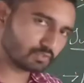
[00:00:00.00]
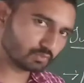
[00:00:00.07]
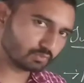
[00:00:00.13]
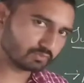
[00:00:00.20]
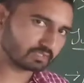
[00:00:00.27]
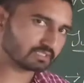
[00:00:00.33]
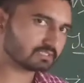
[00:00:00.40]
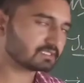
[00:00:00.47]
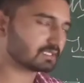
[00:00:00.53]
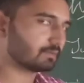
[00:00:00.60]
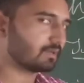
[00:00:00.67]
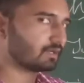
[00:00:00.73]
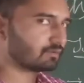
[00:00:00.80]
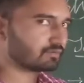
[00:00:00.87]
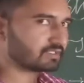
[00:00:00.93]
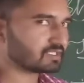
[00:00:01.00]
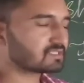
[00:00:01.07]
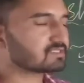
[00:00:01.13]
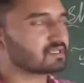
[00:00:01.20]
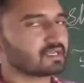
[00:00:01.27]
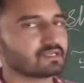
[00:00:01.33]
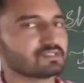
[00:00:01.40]
2 things about
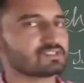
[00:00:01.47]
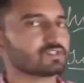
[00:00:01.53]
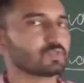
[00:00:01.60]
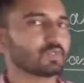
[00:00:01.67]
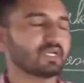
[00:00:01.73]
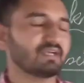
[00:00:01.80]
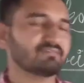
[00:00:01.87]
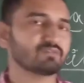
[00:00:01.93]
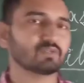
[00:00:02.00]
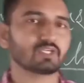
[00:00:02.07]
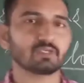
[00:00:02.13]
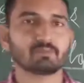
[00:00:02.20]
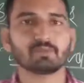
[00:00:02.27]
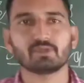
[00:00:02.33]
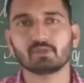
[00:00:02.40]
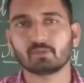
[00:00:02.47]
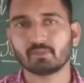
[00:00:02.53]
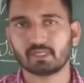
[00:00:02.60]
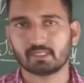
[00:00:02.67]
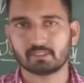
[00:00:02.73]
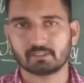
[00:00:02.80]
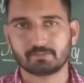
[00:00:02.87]
these dynasty you have to keep in your
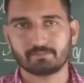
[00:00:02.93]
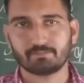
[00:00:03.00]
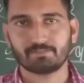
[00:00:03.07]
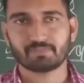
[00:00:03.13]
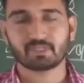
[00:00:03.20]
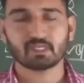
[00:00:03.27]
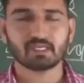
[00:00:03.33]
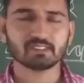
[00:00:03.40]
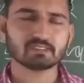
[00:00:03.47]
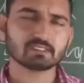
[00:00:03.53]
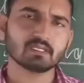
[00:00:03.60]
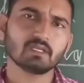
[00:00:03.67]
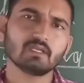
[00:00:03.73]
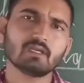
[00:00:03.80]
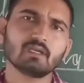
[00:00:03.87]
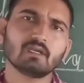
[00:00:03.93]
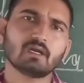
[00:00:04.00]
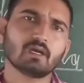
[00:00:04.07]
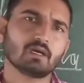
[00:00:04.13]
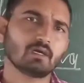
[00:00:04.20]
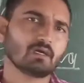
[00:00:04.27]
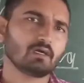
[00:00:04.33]
mind. Guys,
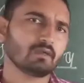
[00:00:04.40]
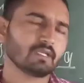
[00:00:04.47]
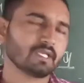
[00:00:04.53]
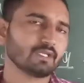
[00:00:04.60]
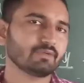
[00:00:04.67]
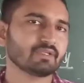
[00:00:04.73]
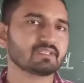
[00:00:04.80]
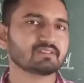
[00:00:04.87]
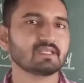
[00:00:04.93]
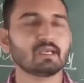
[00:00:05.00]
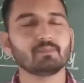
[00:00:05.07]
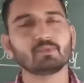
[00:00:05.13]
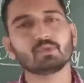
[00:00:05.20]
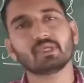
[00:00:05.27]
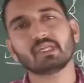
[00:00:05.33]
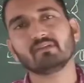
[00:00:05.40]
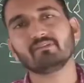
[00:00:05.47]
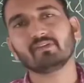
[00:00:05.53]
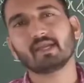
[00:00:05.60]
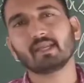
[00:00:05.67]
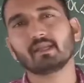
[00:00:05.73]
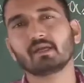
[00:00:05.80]
in your exam you can
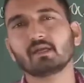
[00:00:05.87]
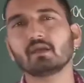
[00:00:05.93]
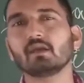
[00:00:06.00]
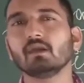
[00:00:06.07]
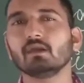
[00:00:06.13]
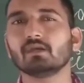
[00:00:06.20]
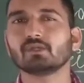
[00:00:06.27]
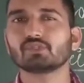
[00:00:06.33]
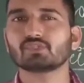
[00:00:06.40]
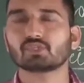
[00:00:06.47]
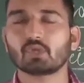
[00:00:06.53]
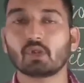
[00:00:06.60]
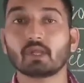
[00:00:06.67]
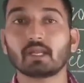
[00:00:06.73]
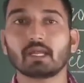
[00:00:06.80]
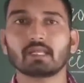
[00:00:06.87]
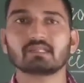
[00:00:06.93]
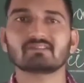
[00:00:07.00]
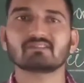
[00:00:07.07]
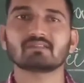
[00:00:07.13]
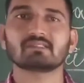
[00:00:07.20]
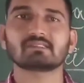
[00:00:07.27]
find a short
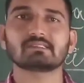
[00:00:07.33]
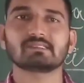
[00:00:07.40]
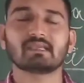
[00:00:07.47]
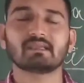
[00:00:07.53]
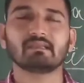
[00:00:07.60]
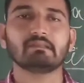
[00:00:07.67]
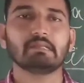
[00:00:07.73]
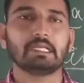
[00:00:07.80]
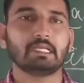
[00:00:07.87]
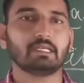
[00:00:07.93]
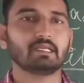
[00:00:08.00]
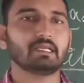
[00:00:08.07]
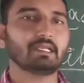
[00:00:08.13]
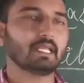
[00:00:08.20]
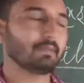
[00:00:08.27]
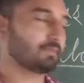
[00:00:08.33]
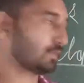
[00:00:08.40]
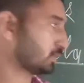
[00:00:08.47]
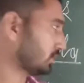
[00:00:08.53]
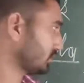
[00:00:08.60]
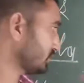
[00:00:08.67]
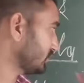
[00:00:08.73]
answer second category
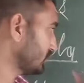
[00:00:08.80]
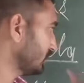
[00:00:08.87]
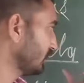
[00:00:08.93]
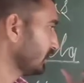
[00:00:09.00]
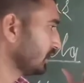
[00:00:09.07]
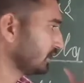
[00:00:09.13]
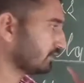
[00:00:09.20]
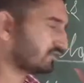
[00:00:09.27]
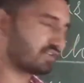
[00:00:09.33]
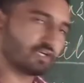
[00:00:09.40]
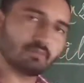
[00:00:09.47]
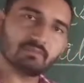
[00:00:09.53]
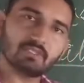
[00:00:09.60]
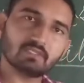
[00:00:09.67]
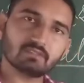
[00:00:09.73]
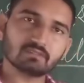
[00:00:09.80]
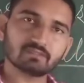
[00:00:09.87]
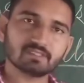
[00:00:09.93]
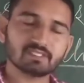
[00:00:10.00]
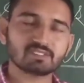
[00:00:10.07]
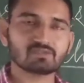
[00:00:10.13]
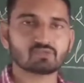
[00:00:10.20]
type question
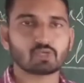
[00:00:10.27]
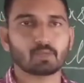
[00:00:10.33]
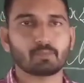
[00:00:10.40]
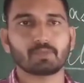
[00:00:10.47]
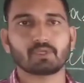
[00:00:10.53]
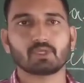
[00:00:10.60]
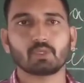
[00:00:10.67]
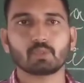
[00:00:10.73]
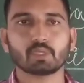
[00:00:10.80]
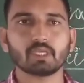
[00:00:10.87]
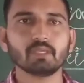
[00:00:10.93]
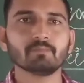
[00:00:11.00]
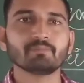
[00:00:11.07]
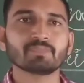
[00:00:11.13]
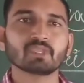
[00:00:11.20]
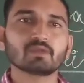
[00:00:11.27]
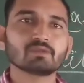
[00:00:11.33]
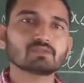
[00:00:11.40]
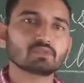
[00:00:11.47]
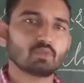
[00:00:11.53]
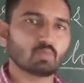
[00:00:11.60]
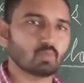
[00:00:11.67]
from this topic. Okay,
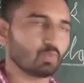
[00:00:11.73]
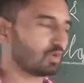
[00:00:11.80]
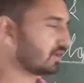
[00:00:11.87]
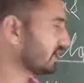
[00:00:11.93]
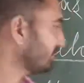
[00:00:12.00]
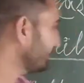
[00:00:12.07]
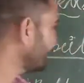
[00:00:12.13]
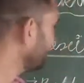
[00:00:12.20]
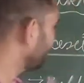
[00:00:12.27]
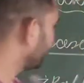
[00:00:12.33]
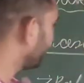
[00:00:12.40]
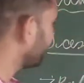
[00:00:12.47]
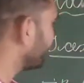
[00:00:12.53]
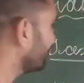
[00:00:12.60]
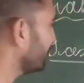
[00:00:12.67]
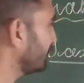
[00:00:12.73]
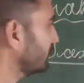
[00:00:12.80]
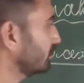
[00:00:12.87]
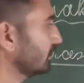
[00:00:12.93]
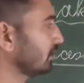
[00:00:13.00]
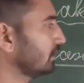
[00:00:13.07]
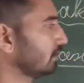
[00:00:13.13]
so whatever I am writing
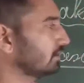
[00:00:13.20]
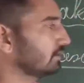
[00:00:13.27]
here,